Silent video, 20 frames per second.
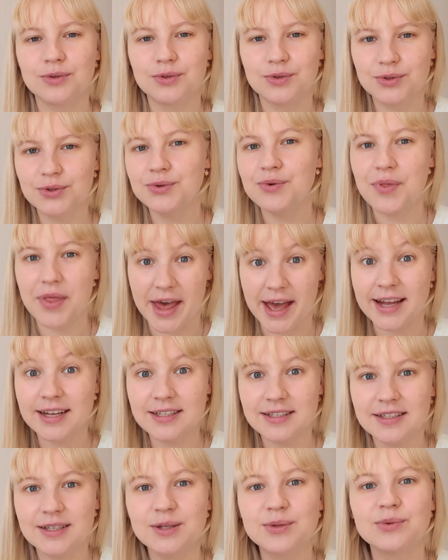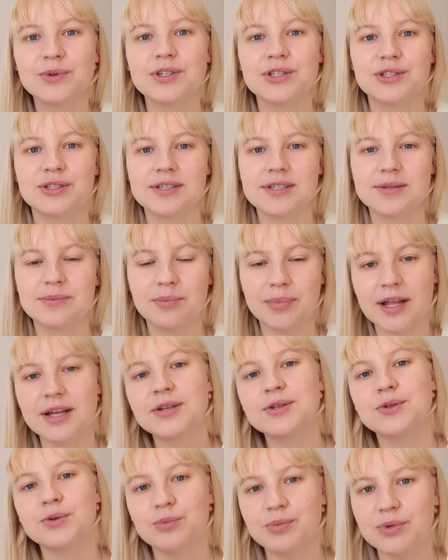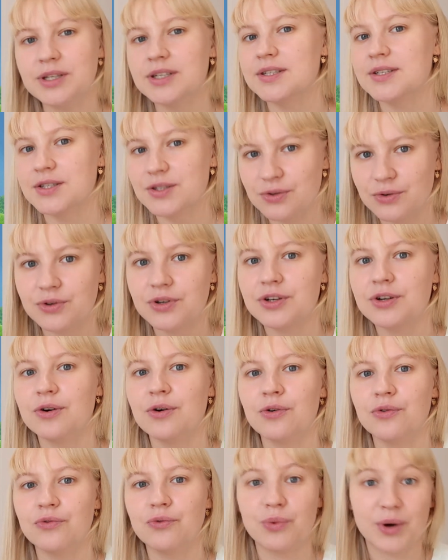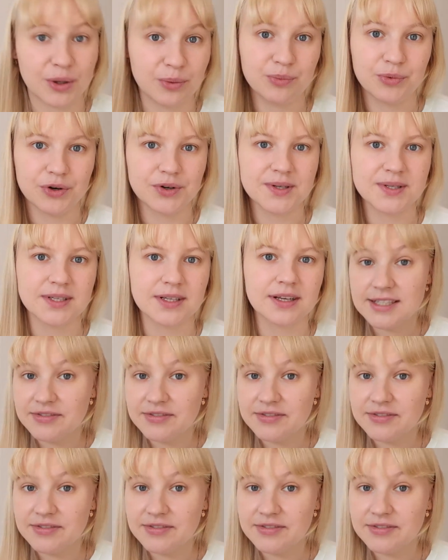to do that. It was just planned to be a story of one person.